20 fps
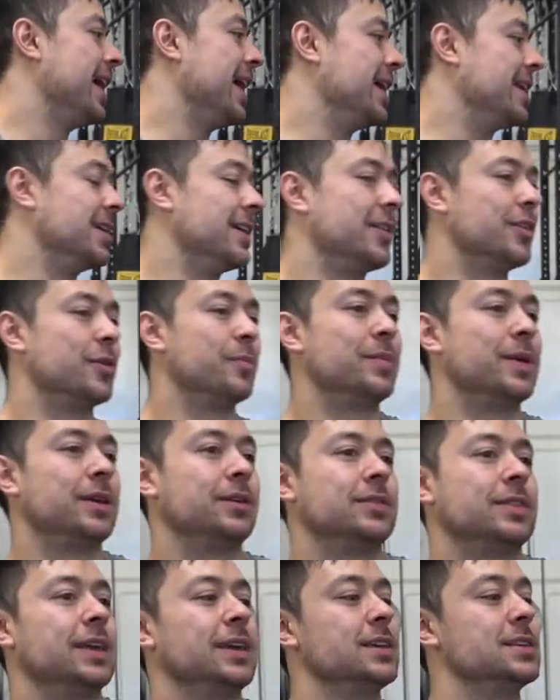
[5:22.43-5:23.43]
And another big
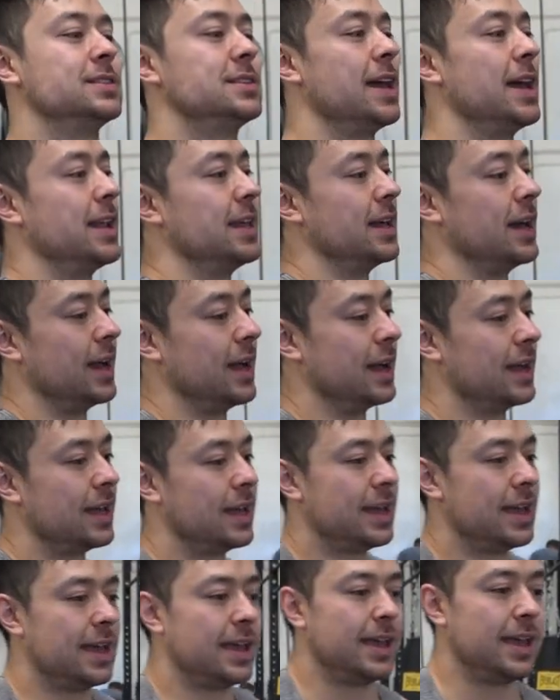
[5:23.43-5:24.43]
thing is that
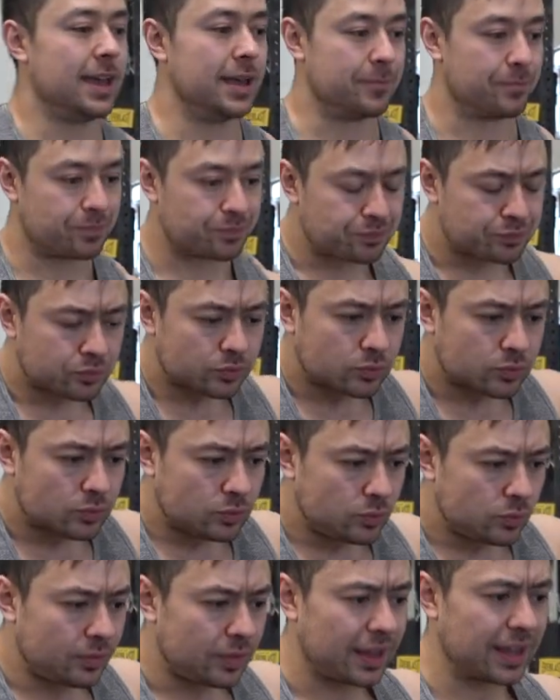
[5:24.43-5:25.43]
uh, it
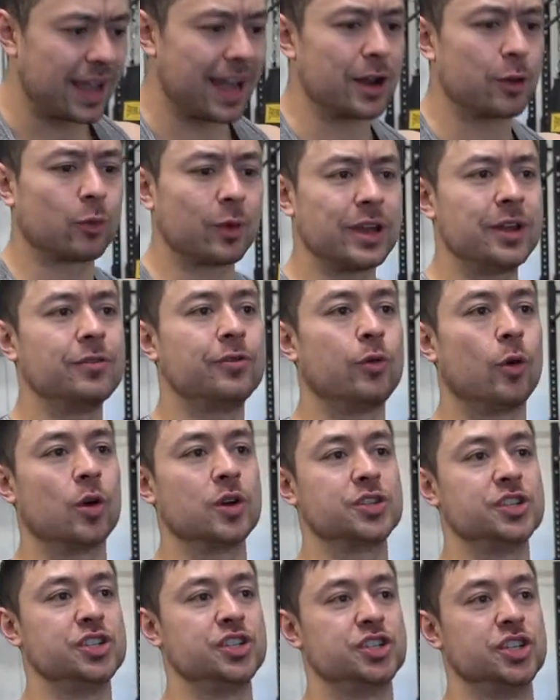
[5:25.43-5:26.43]
kind of
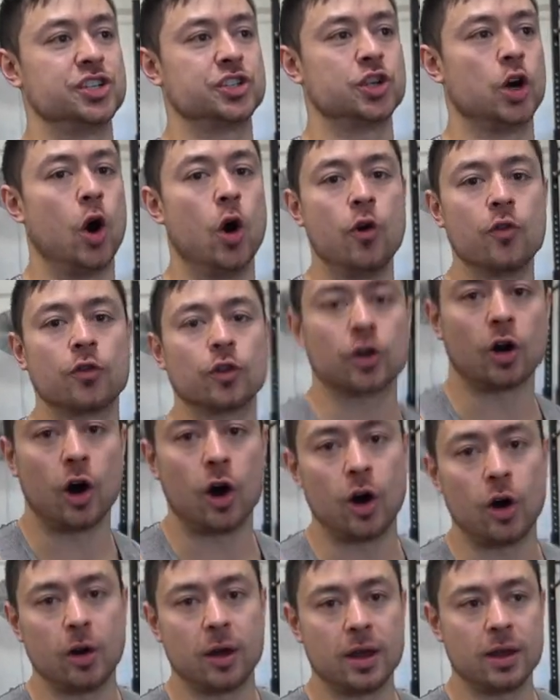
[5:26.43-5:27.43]
reinforces just
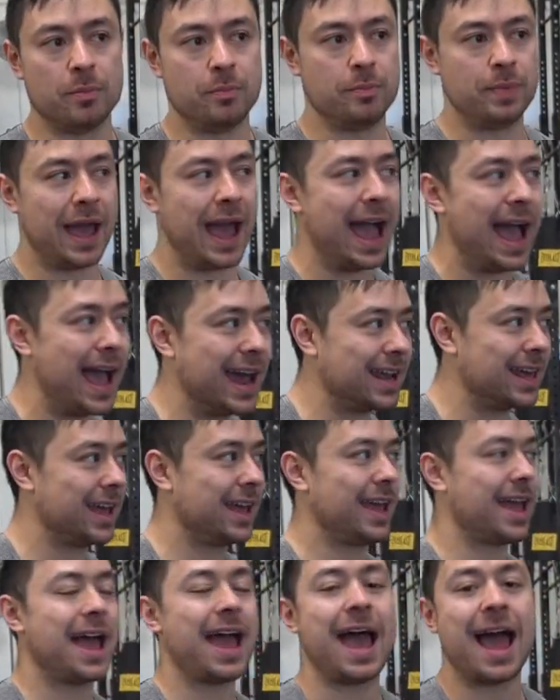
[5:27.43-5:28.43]
overall bad
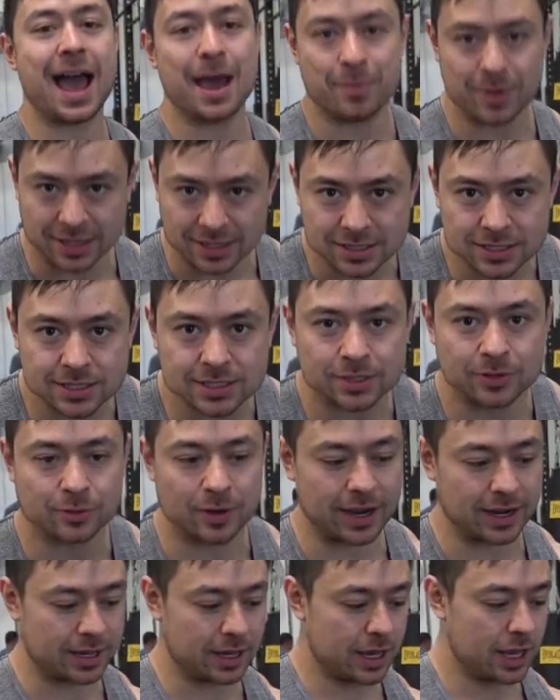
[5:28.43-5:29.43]
habits,
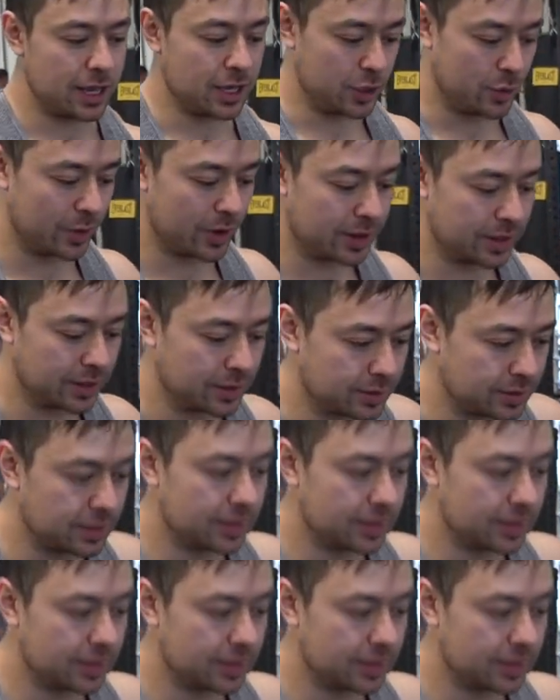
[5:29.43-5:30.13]
right? You want,